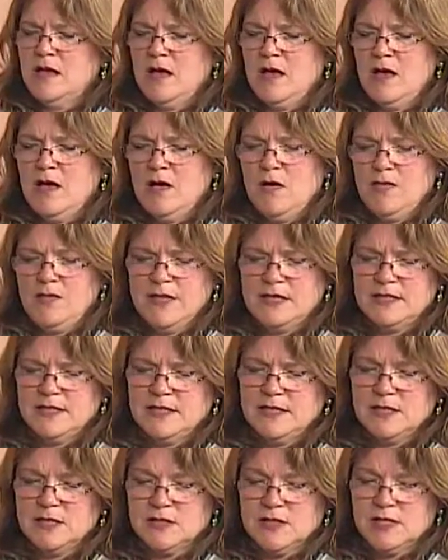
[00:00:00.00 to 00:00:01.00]
Oh,
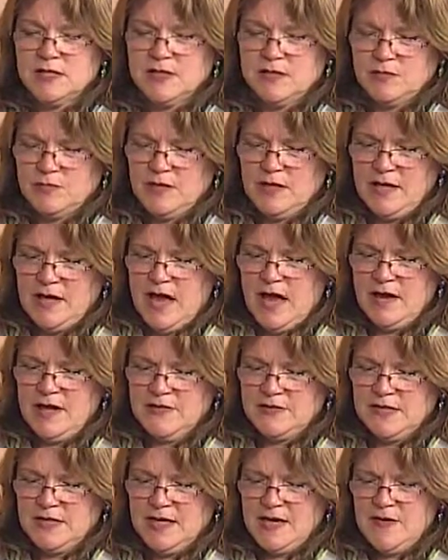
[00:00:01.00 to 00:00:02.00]
this is really,
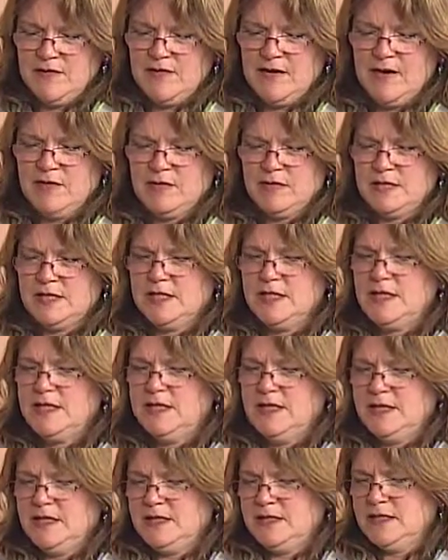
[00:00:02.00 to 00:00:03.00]
honestly, I've never seen
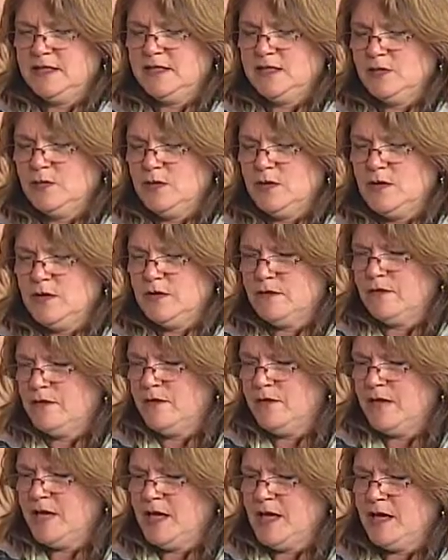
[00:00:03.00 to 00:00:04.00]
these. This is wonderful.
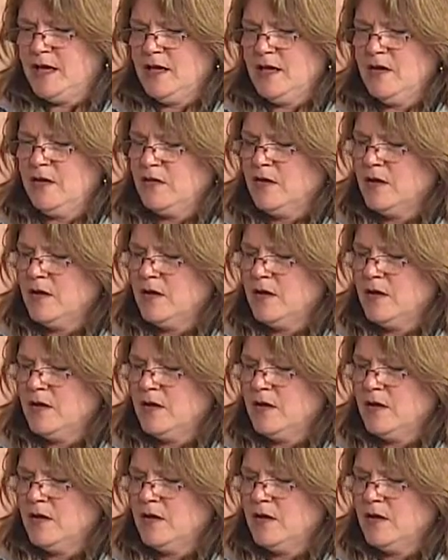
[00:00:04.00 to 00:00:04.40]
Thank you.